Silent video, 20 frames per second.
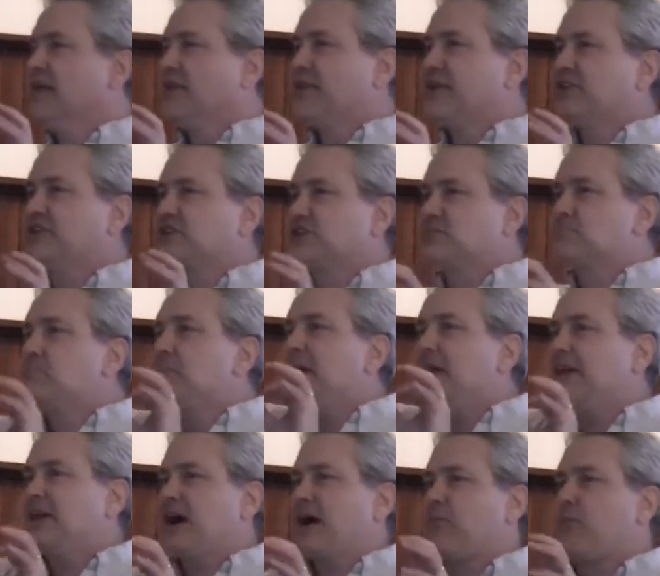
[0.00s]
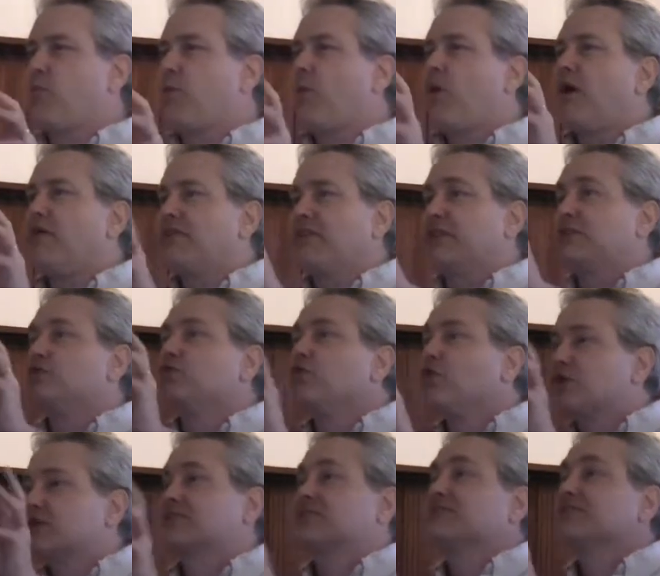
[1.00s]
They just made up one that
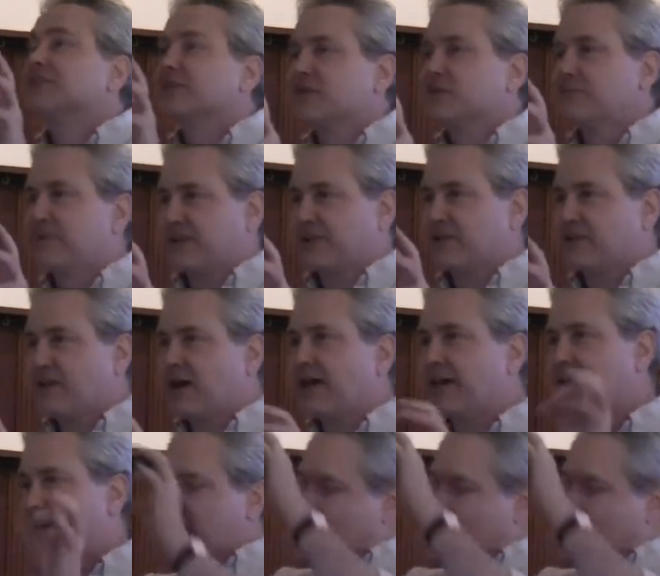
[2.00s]
looked a little bit like